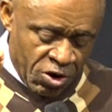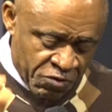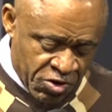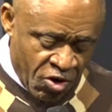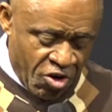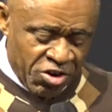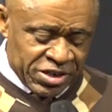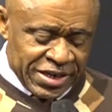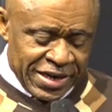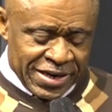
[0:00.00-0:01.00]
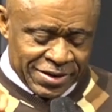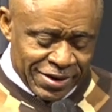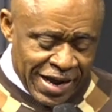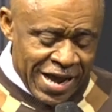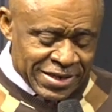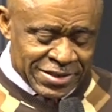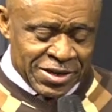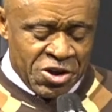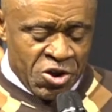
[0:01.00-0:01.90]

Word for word: of God in Christ